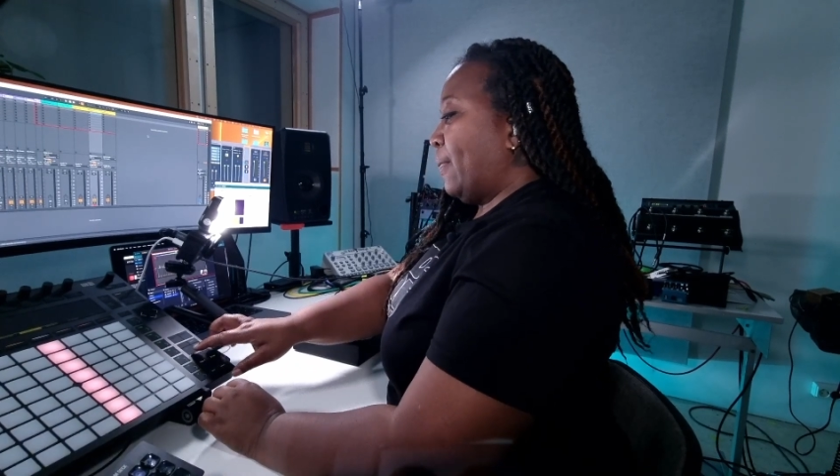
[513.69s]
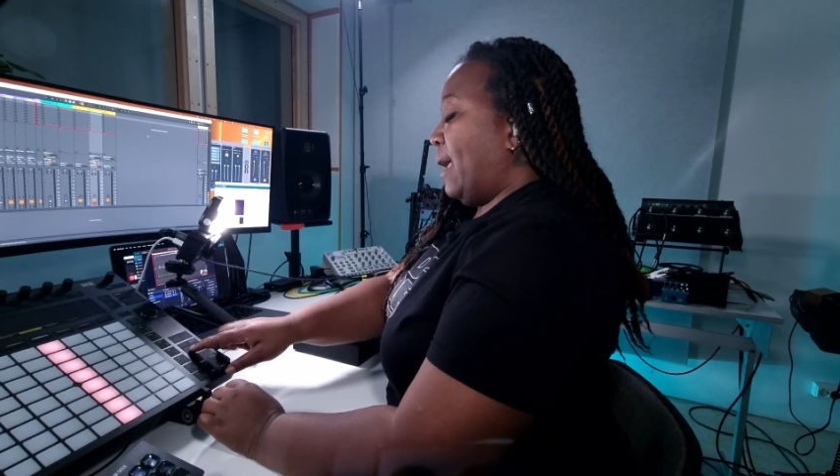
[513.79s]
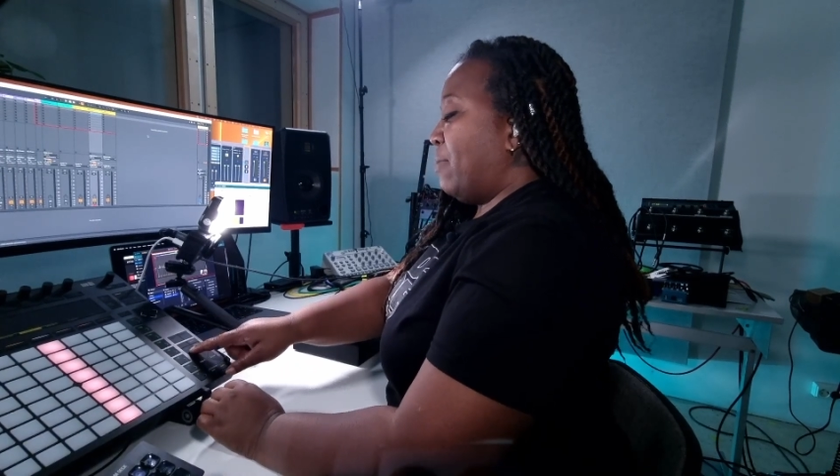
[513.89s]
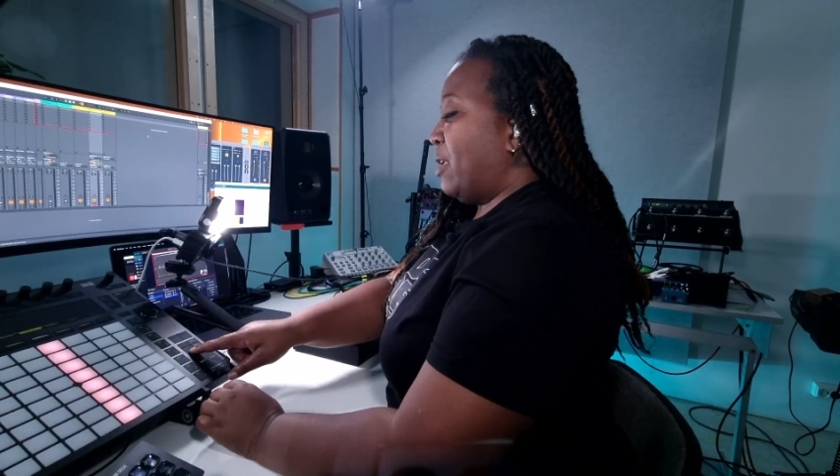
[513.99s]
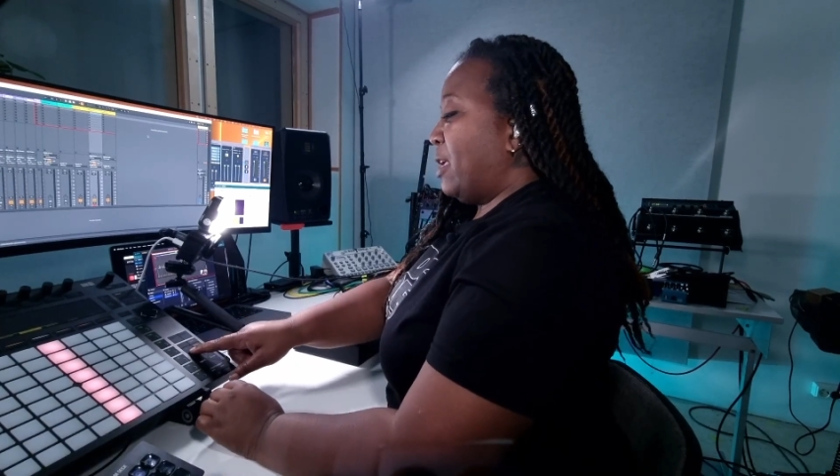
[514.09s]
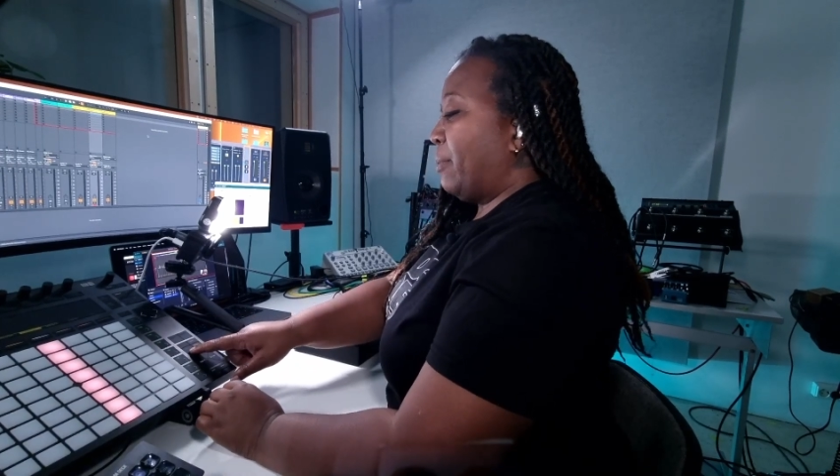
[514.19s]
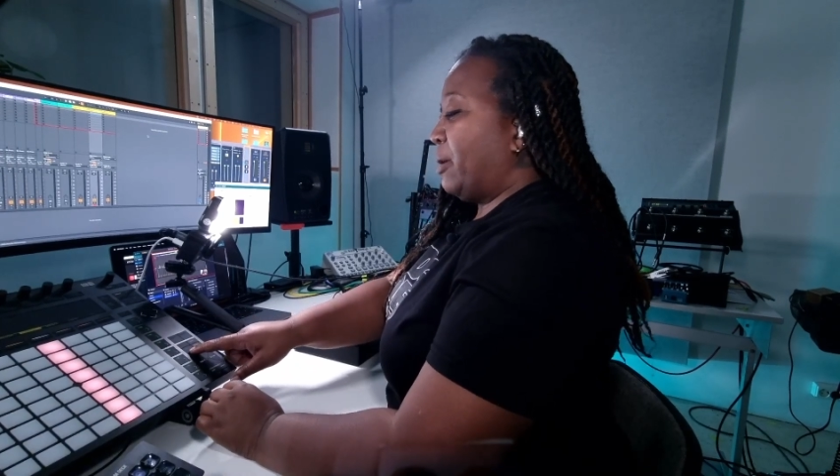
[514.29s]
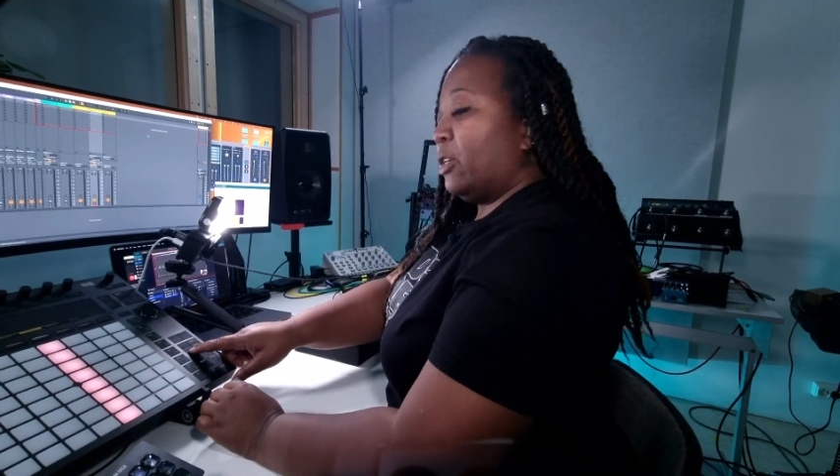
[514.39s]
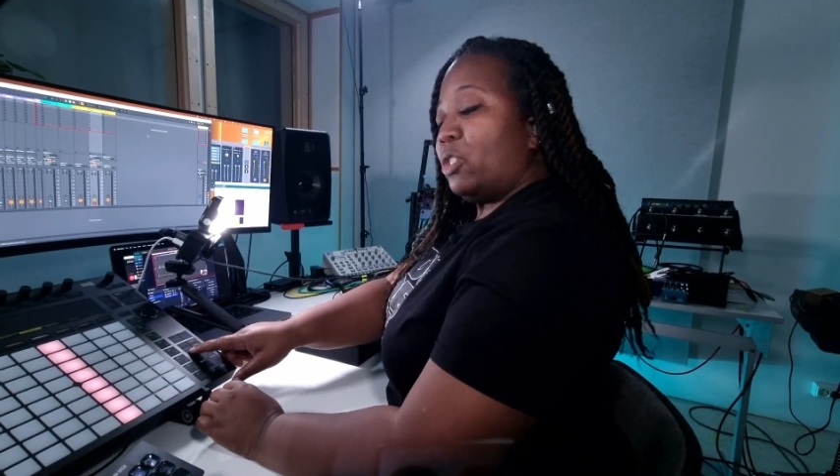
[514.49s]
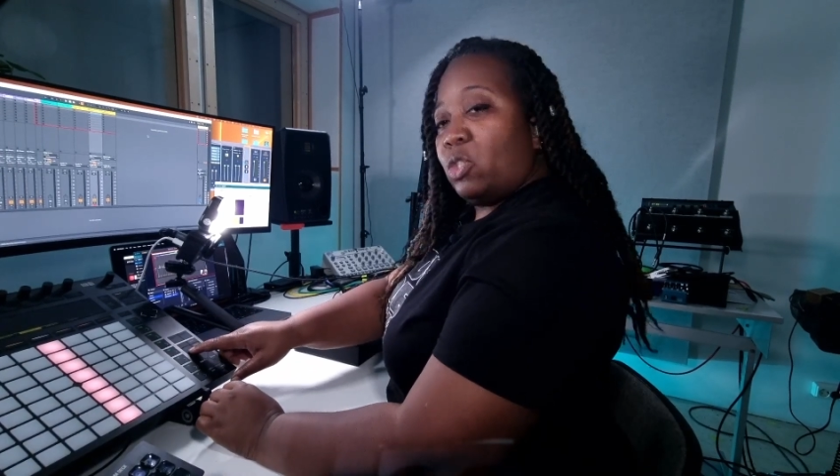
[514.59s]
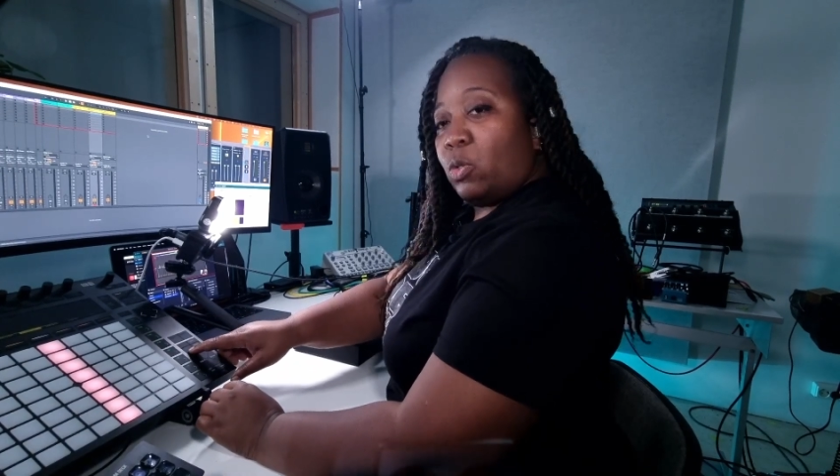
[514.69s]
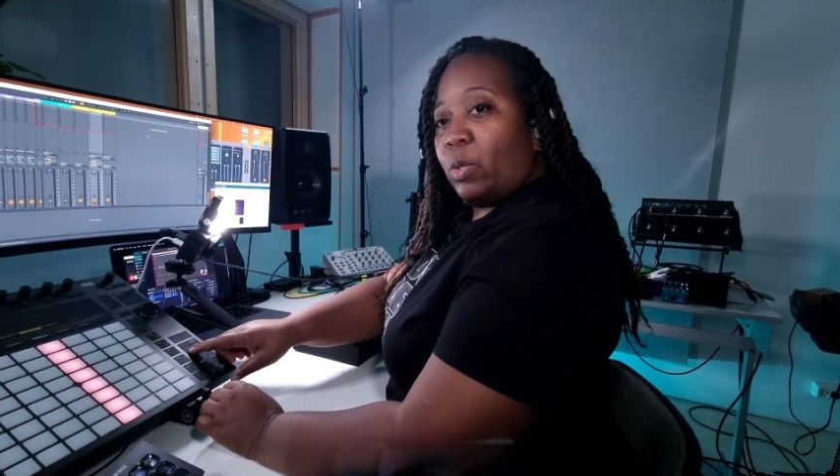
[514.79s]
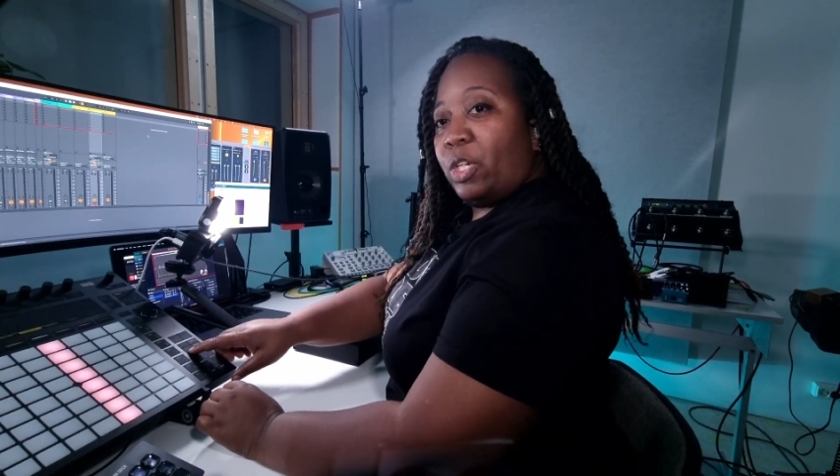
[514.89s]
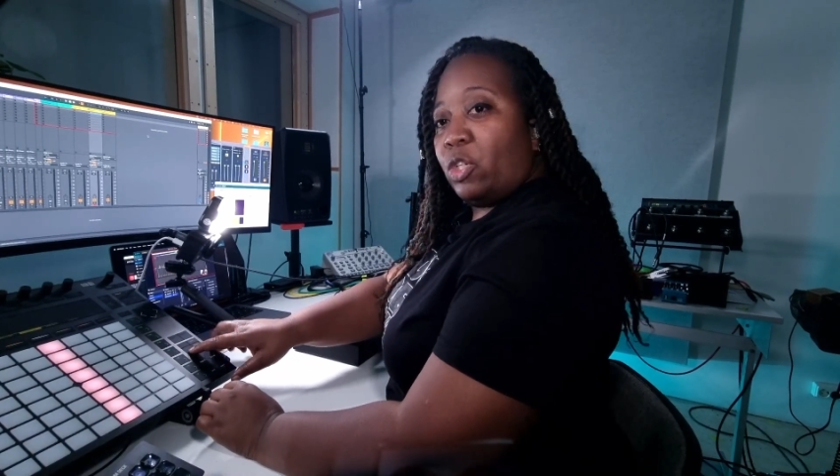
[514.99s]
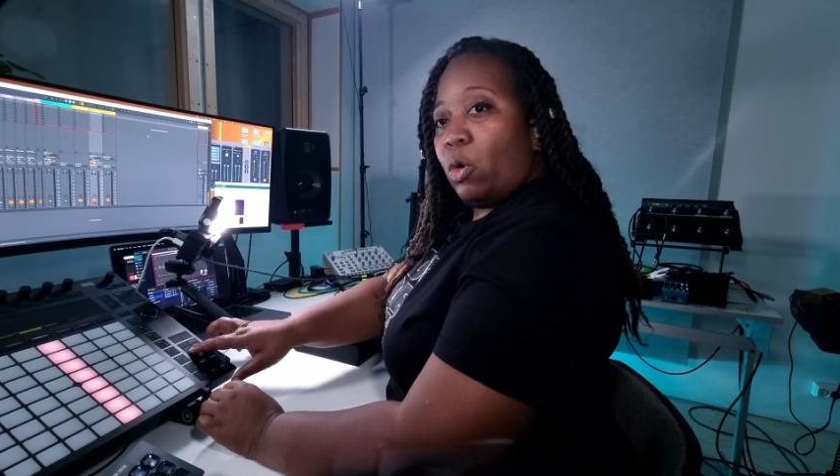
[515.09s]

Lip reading: And then I'm going to switch